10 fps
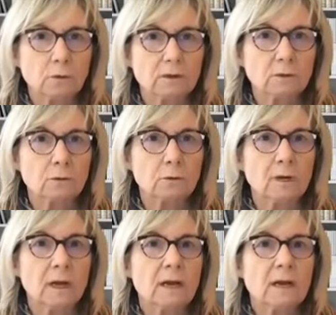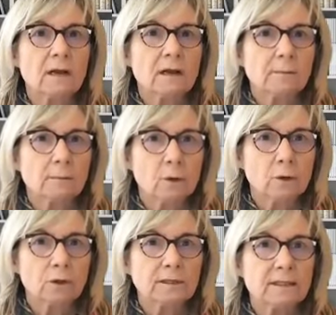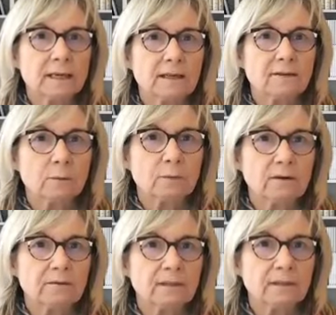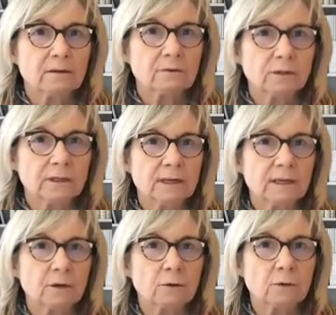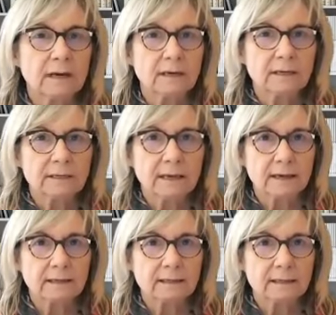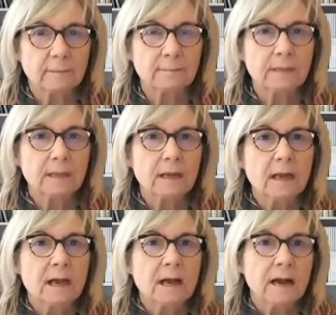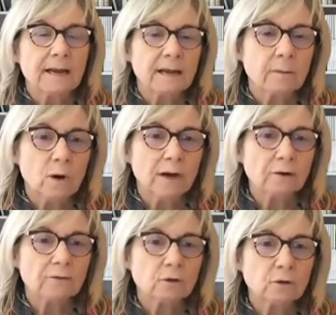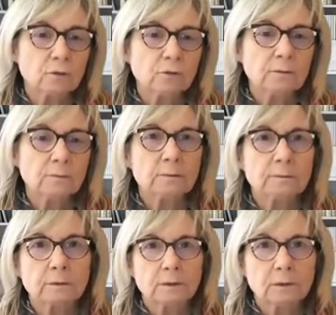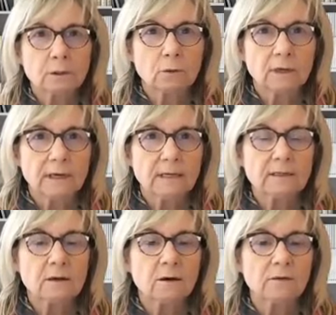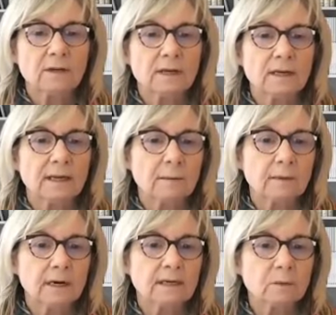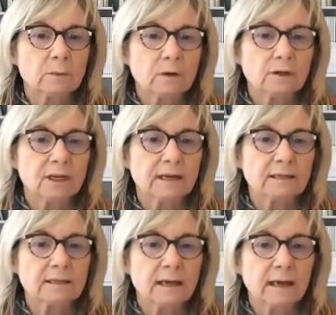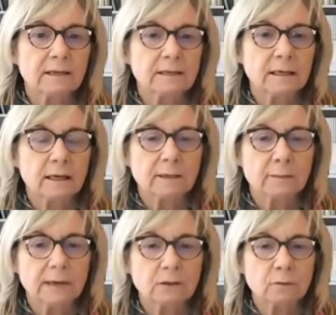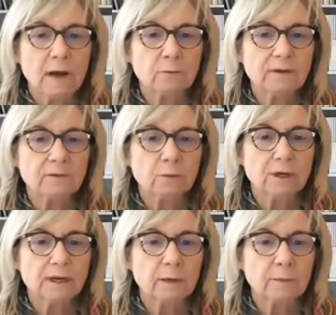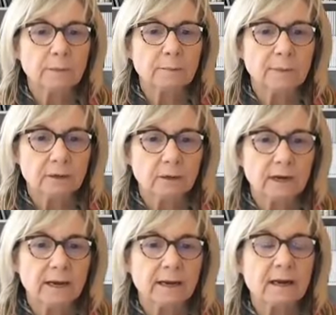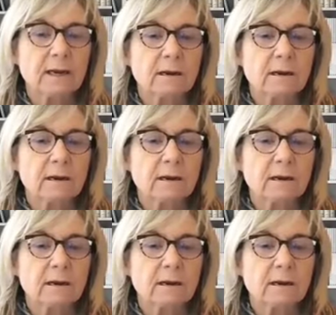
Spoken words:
school boards in the province of Ontario and in Canada. I am one of the two co-leads of the Camerise project and repertoire with Muriel Péguret,